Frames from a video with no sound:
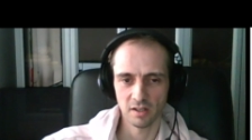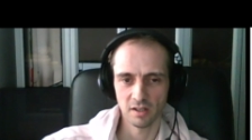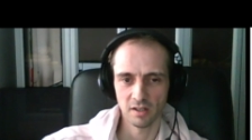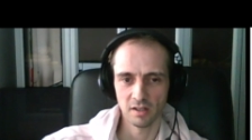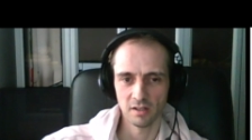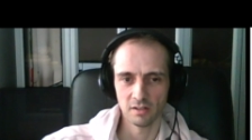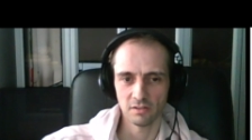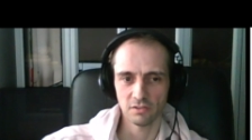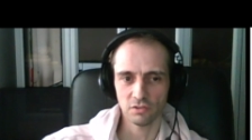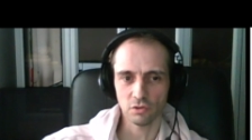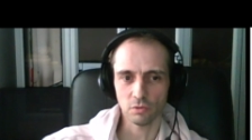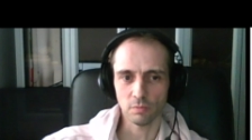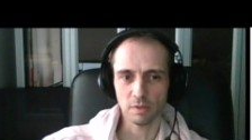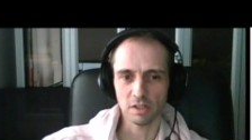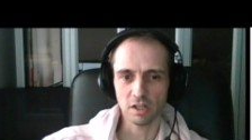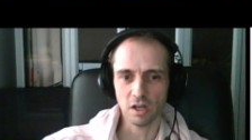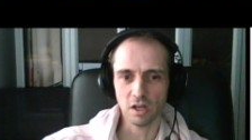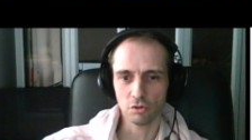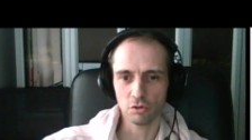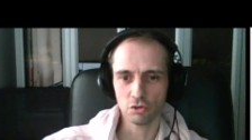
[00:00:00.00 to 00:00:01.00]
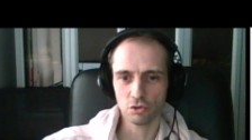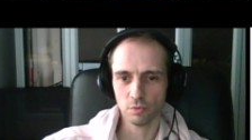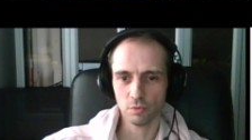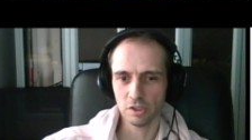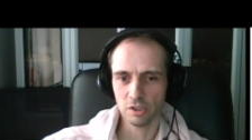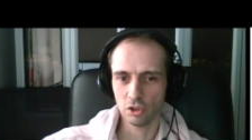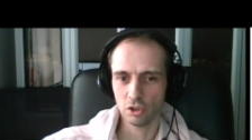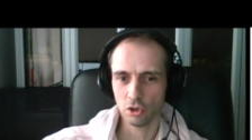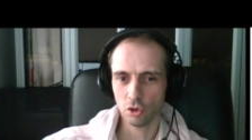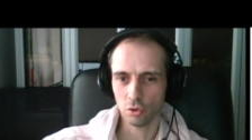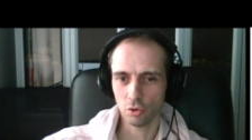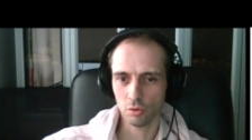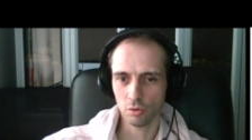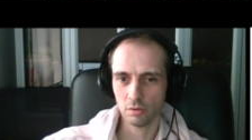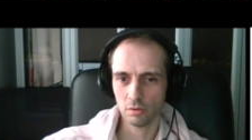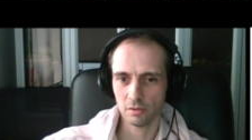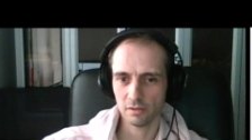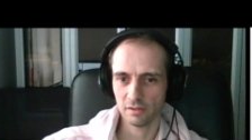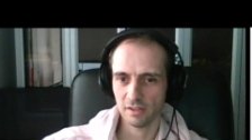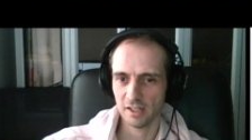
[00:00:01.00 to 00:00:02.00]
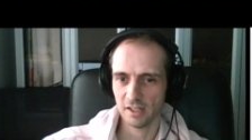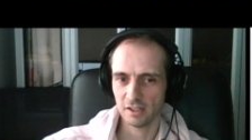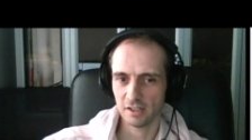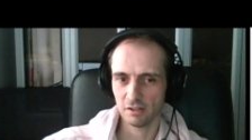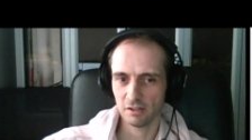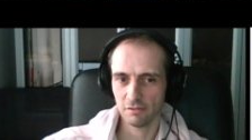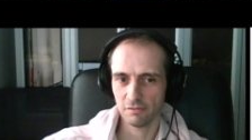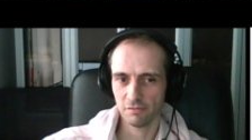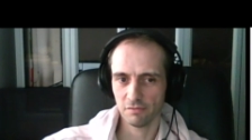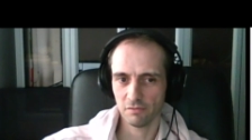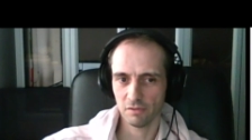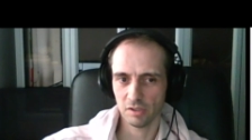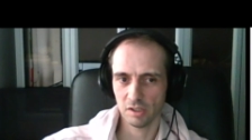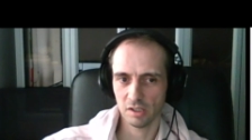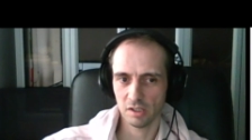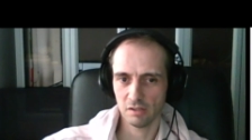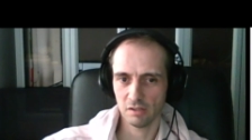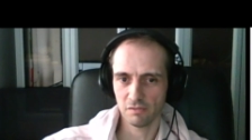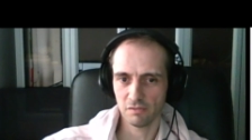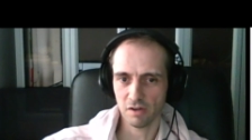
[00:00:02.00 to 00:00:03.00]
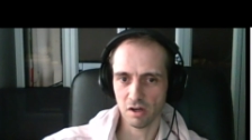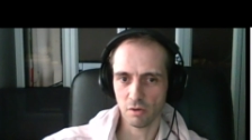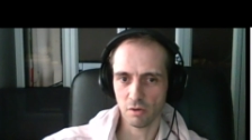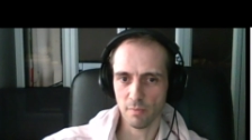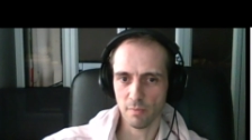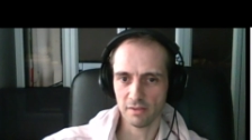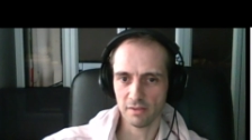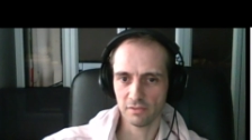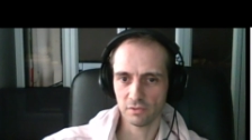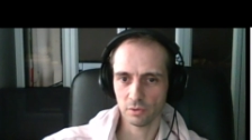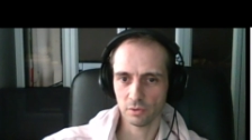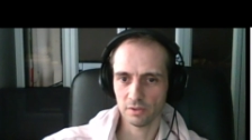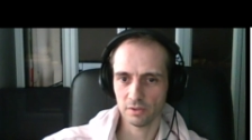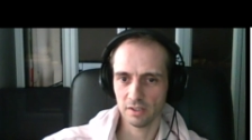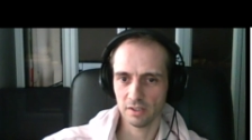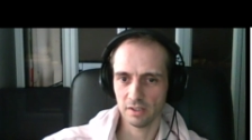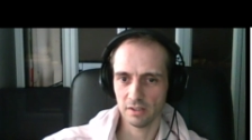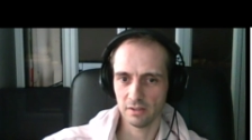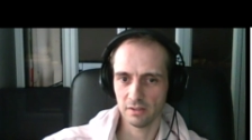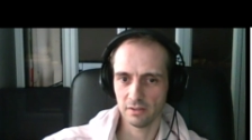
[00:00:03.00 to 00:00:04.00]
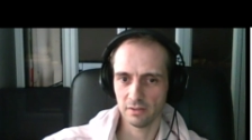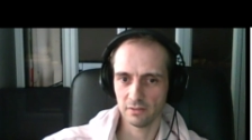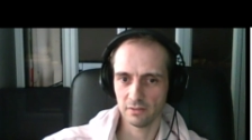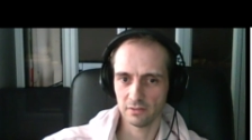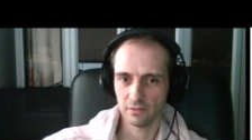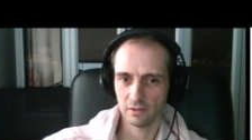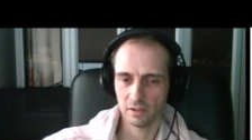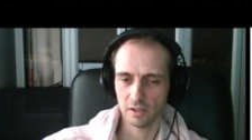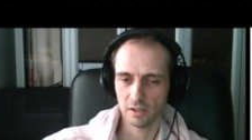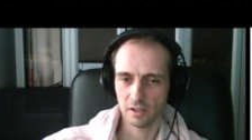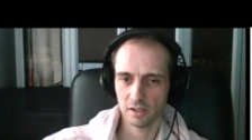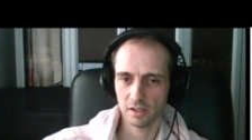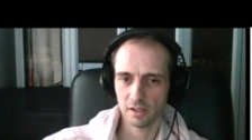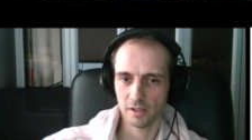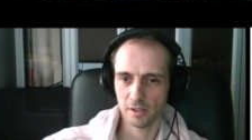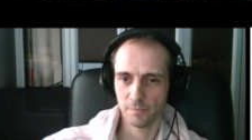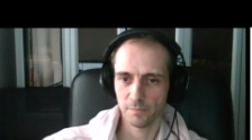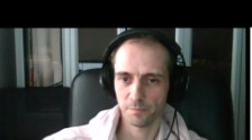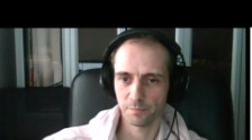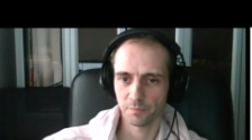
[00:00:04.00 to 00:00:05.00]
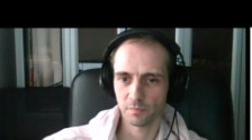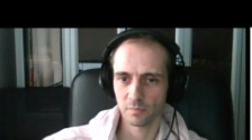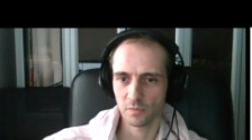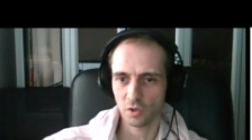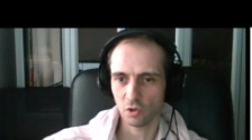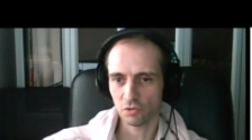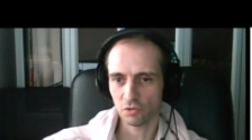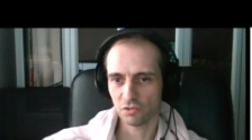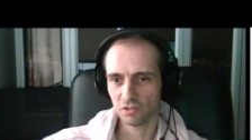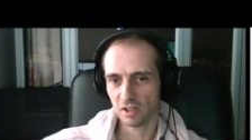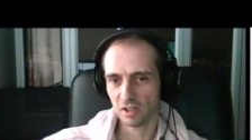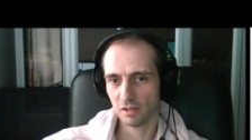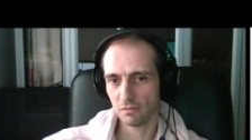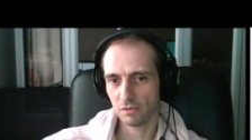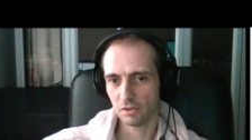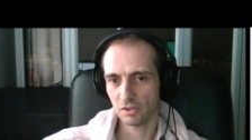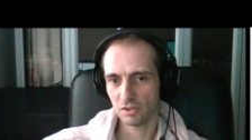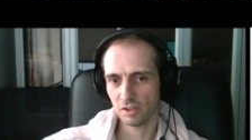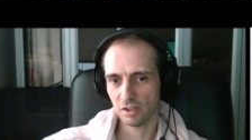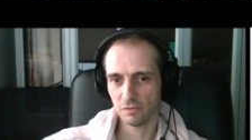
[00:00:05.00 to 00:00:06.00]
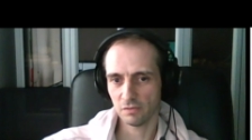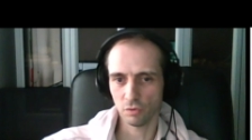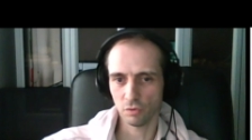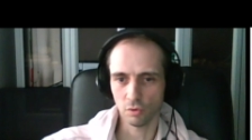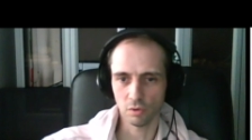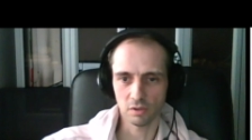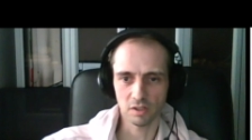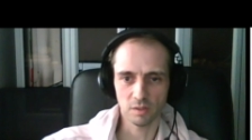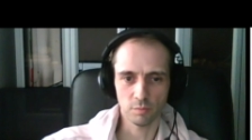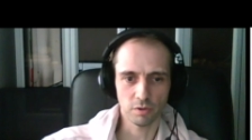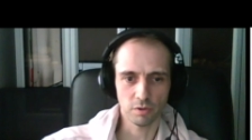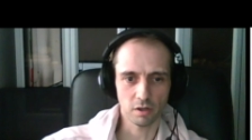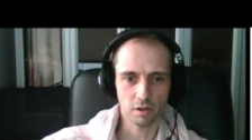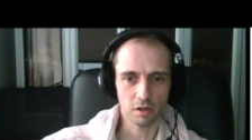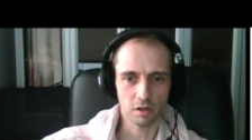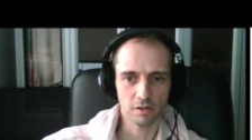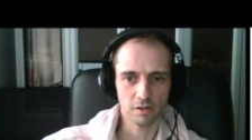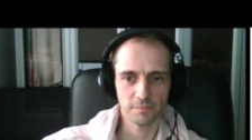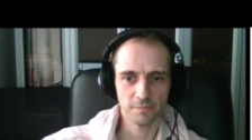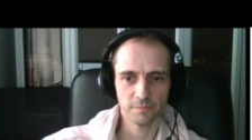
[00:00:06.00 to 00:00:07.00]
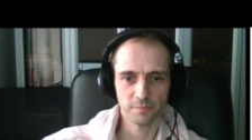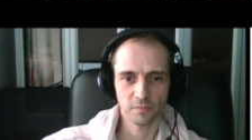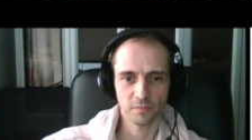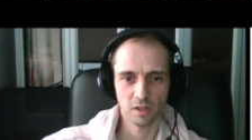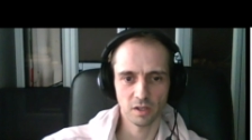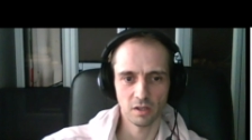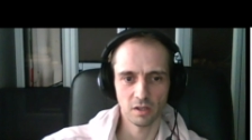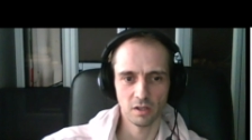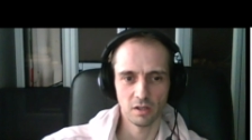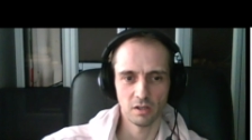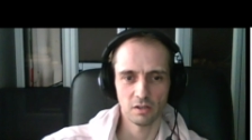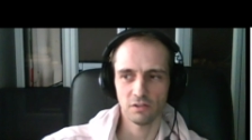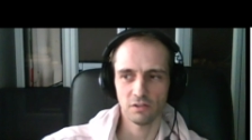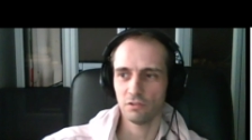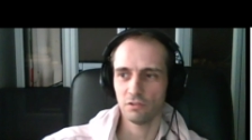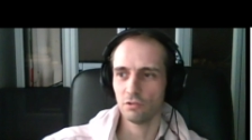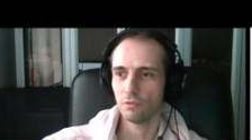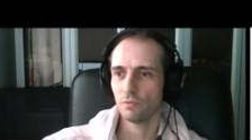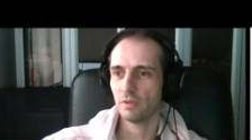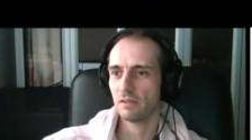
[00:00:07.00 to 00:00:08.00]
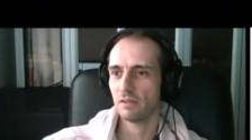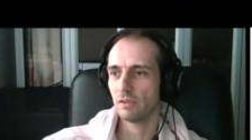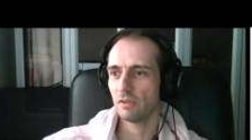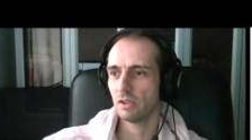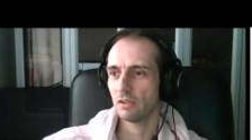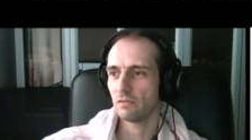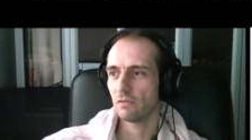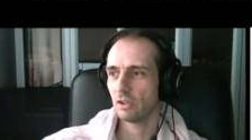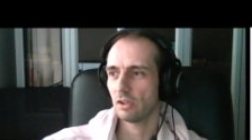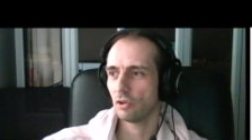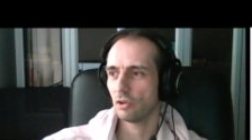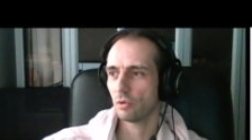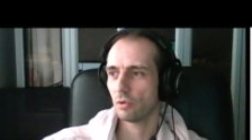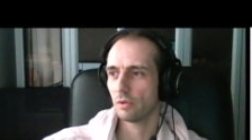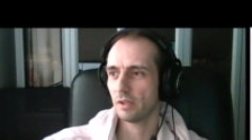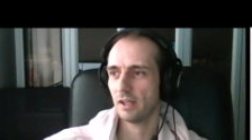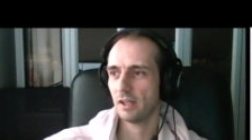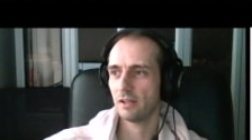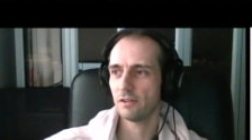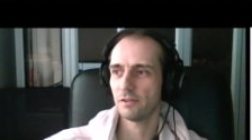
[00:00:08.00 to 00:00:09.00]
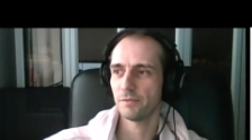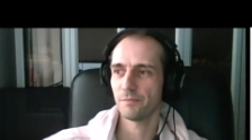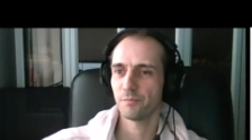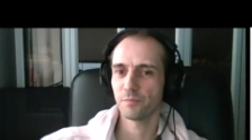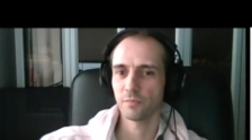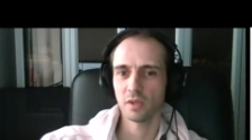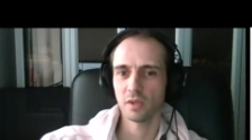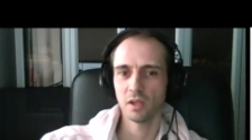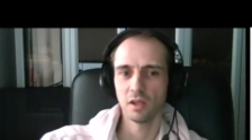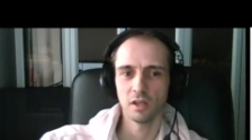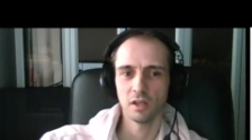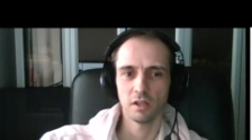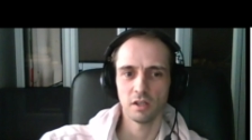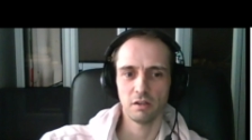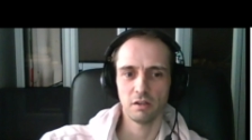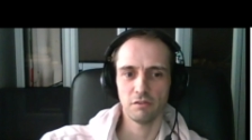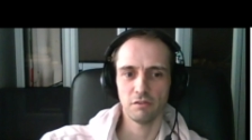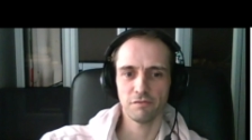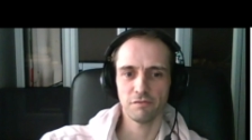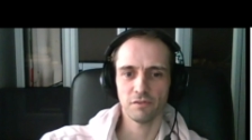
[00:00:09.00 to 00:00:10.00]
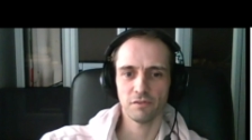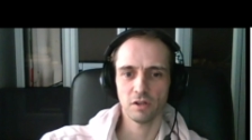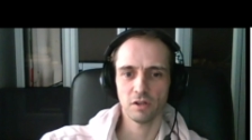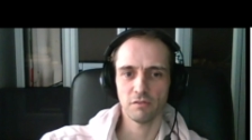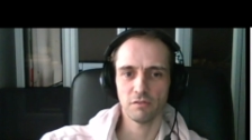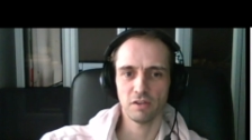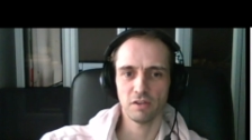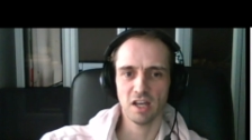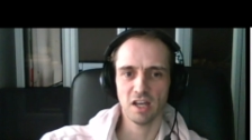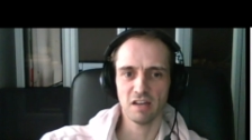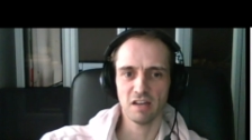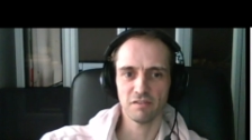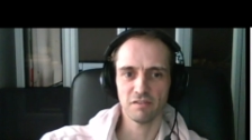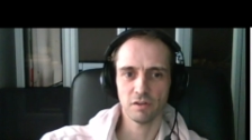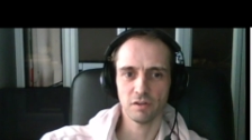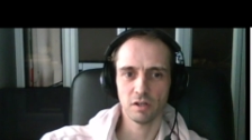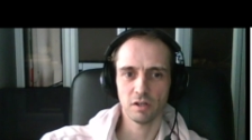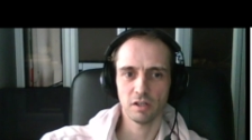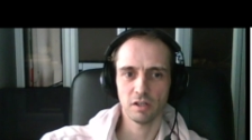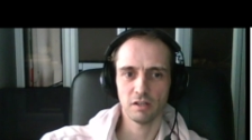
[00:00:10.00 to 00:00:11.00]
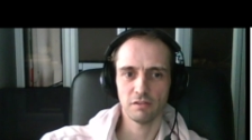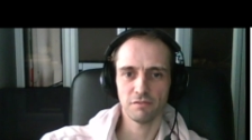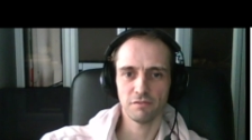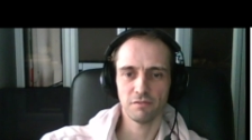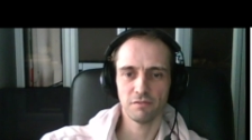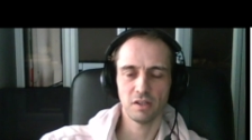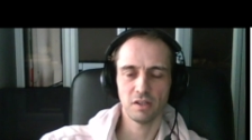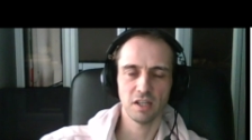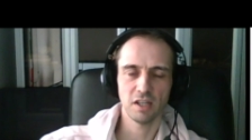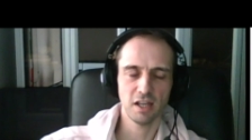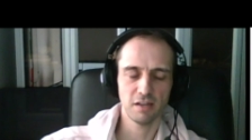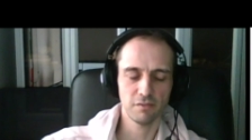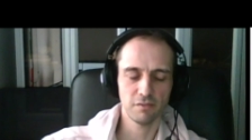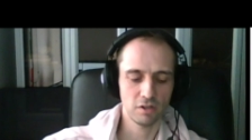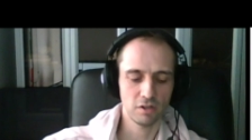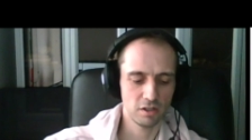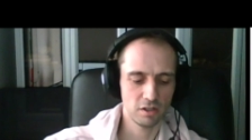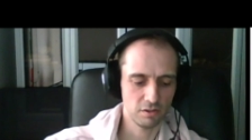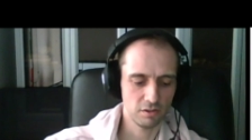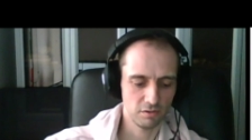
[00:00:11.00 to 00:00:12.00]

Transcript: So, but how do we know that if our method is conservative or liberal? So we know that if we have a